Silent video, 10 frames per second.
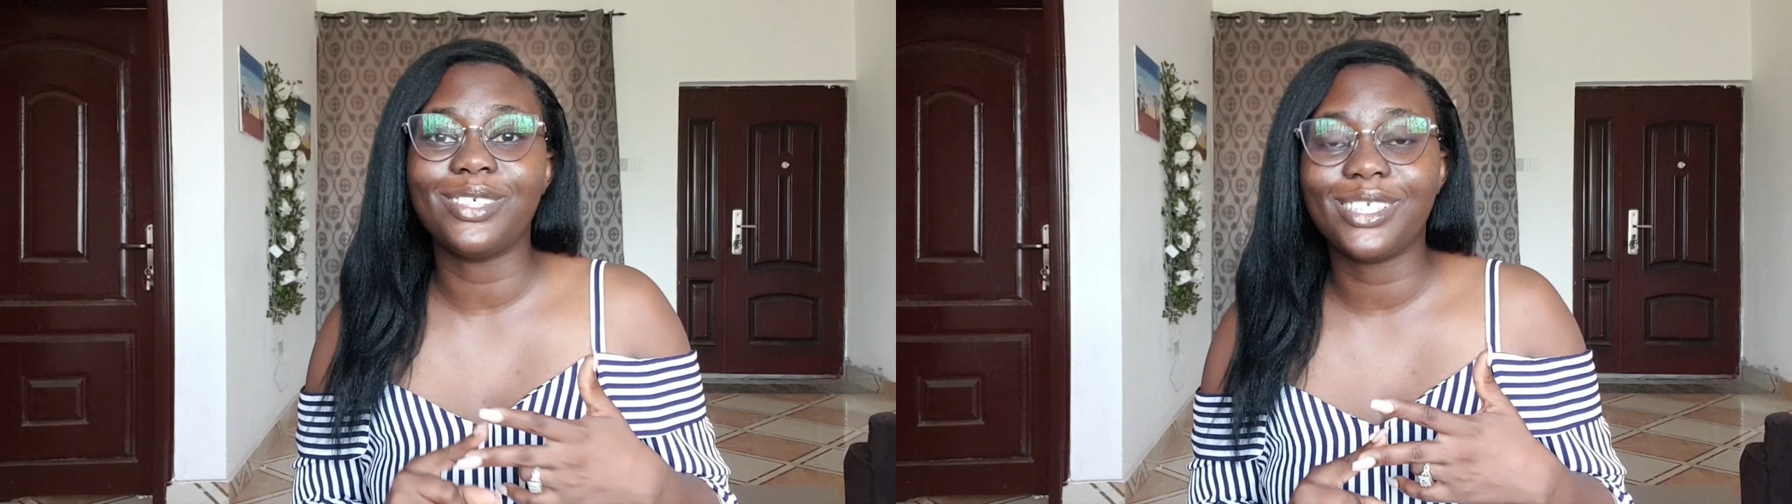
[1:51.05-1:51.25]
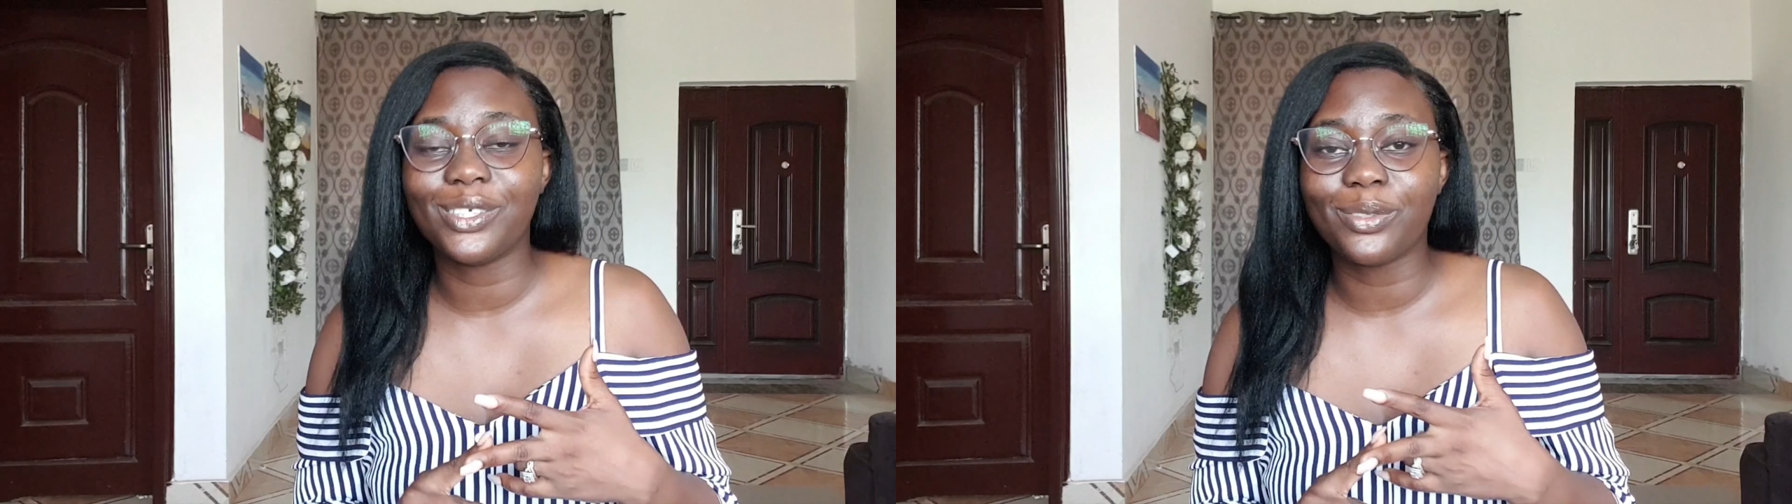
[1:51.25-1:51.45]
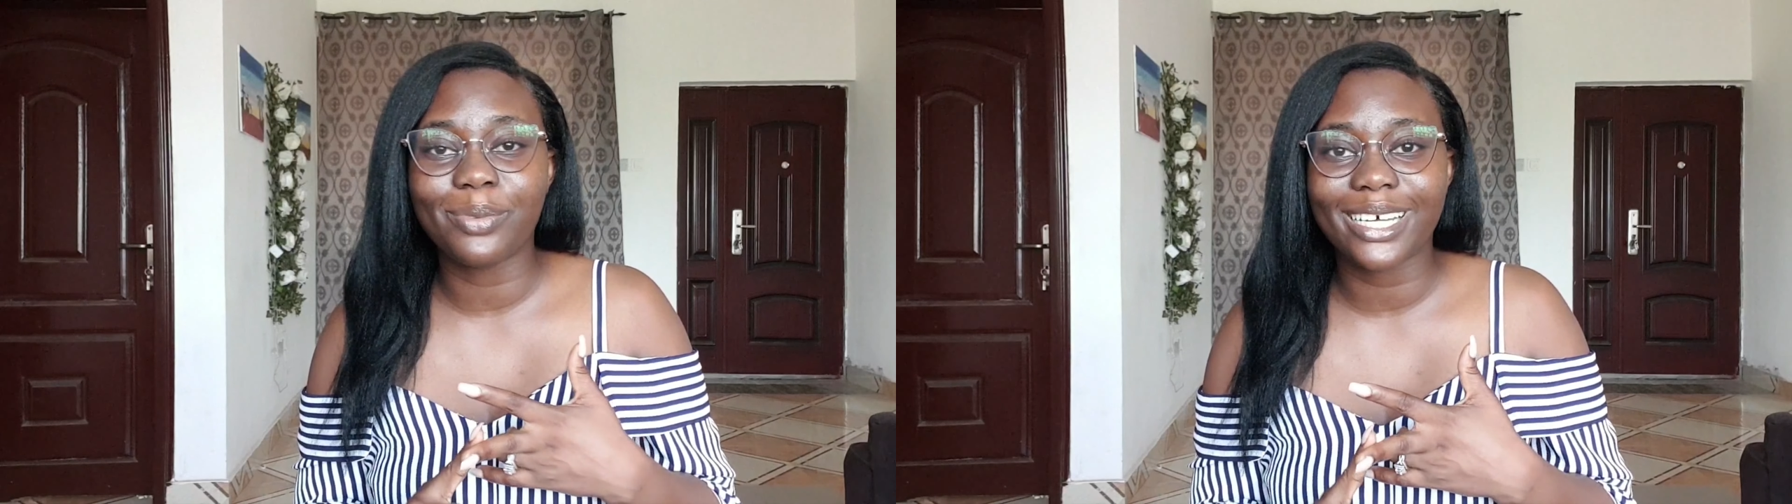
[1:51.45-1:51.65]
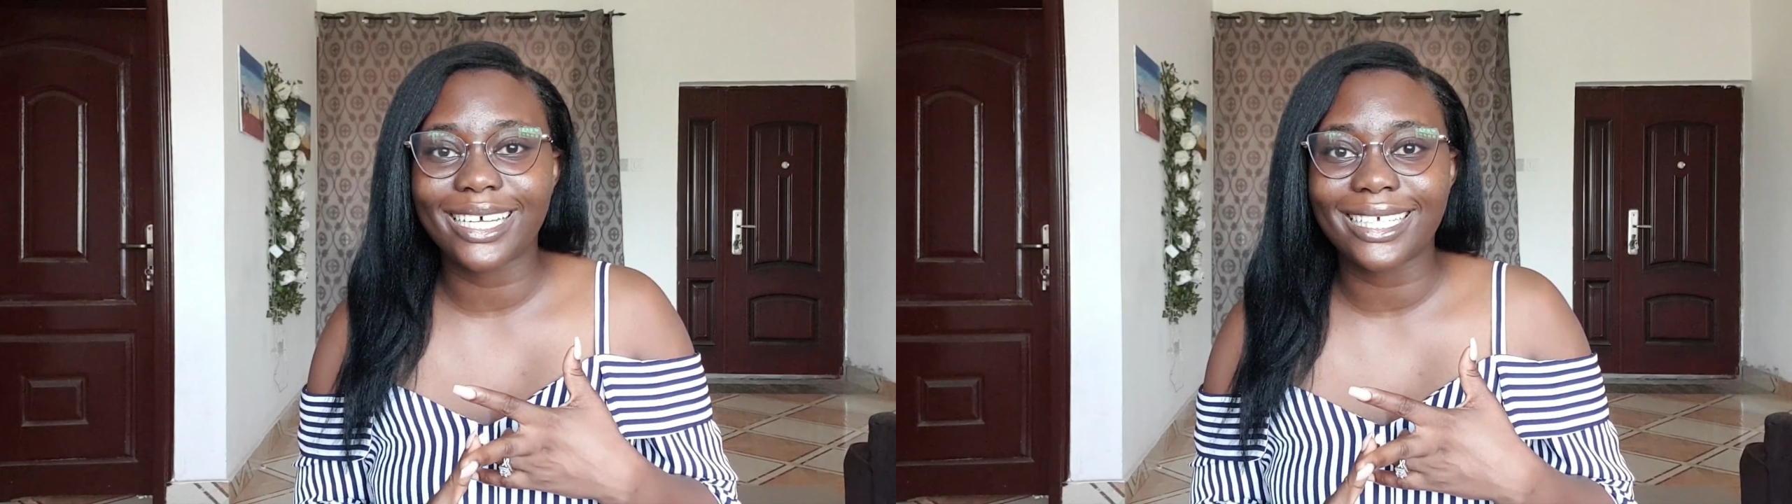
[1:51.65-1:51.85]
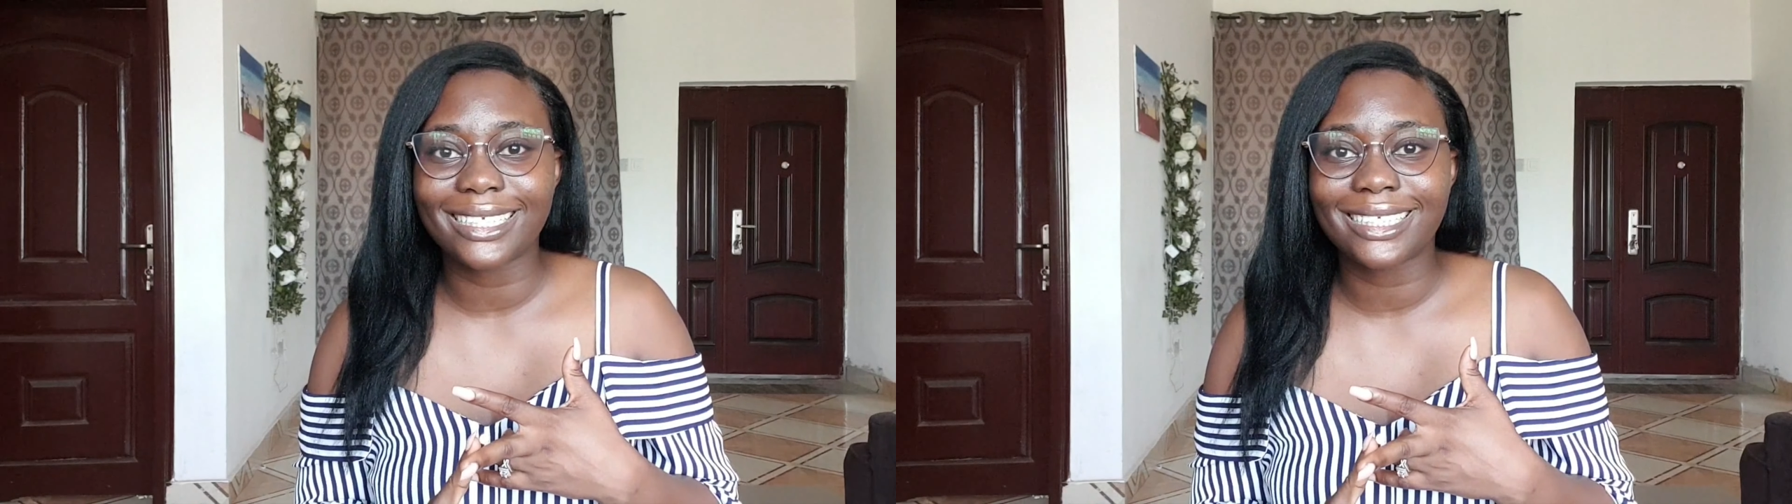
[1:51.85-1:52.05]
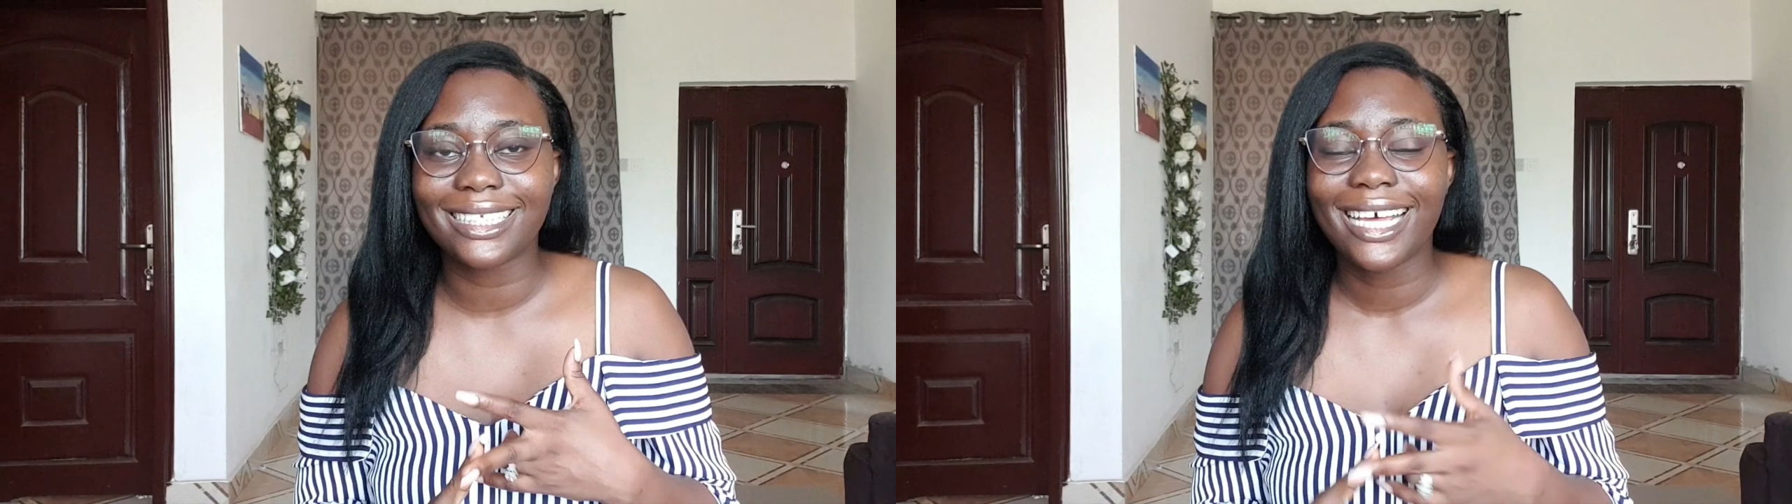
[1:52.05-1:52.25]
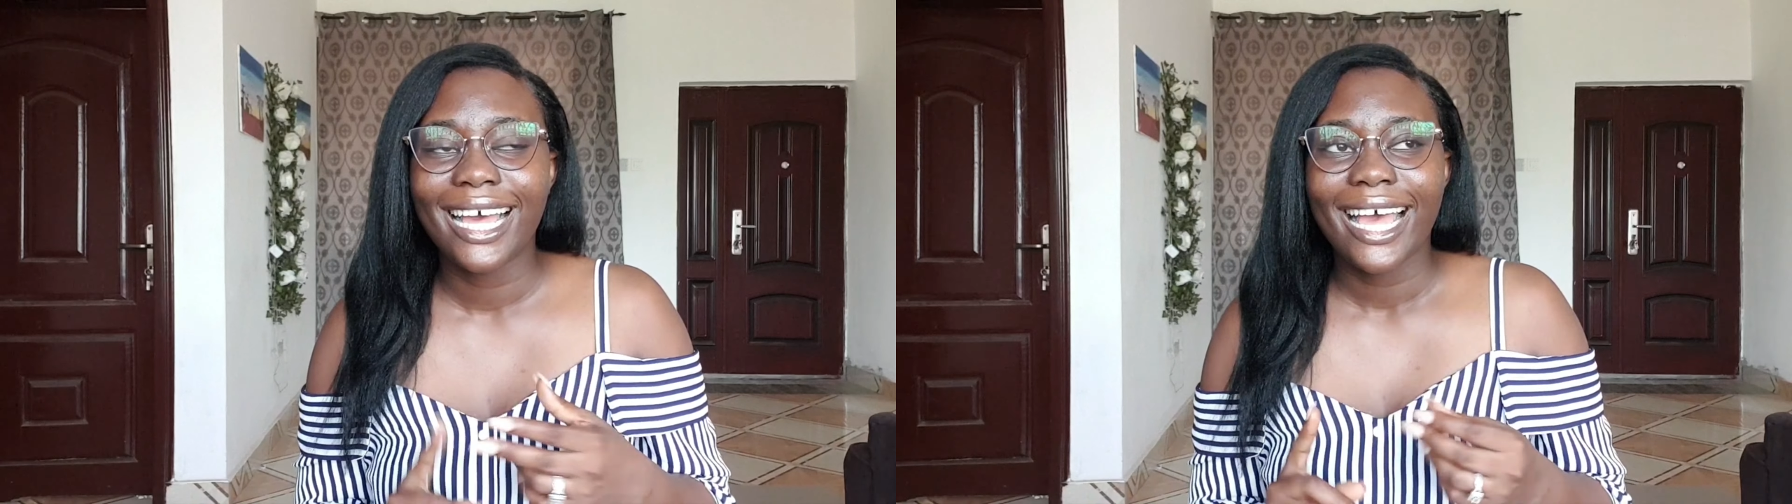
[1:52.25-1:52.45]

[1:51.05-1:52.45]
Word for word: YouTubers